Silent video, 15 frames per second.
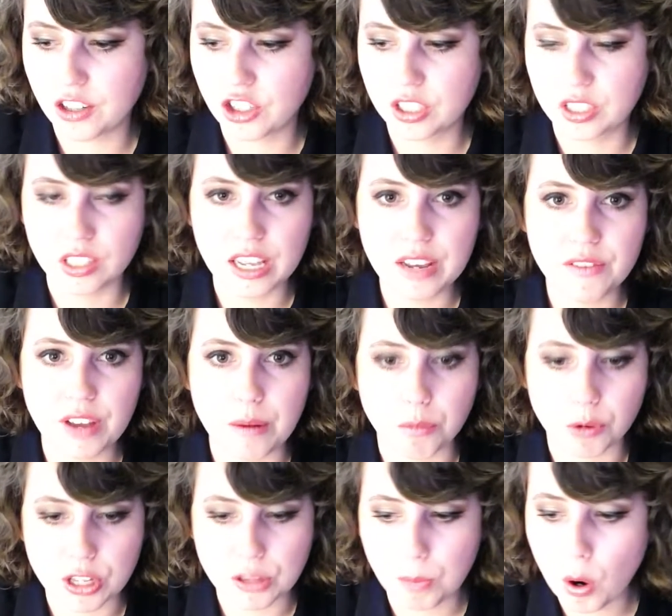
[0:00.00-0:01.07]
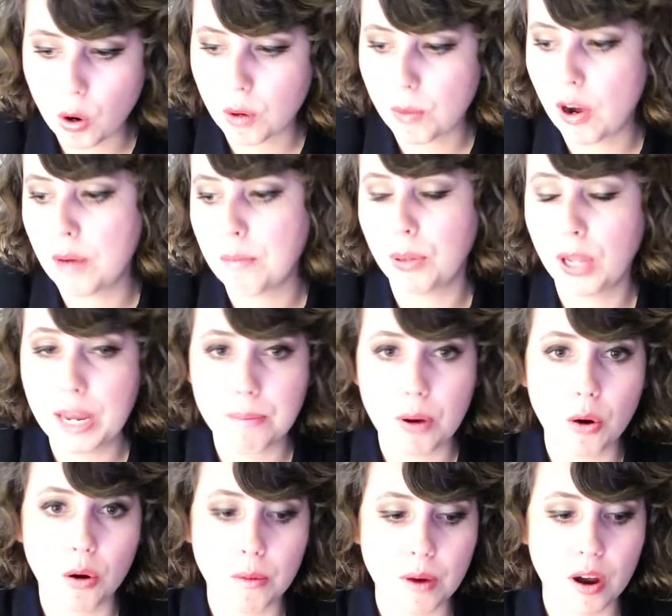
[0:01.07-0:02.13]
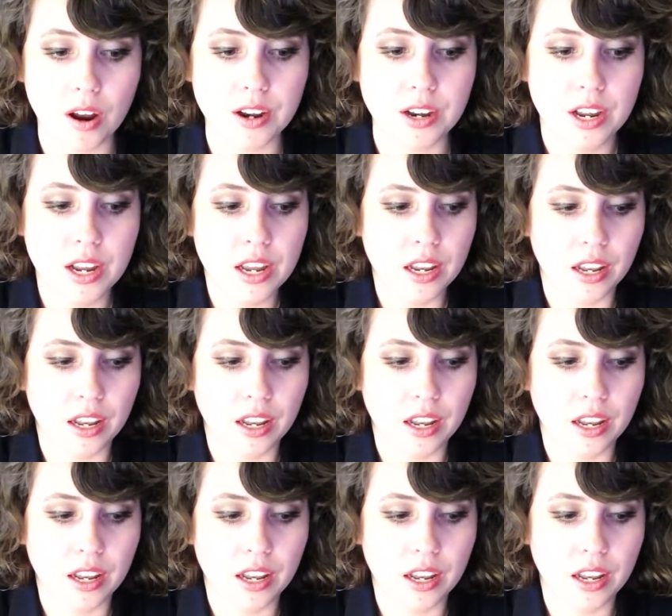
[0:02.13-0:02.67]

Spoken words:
just live and breathe Pokemon, play Pokemon,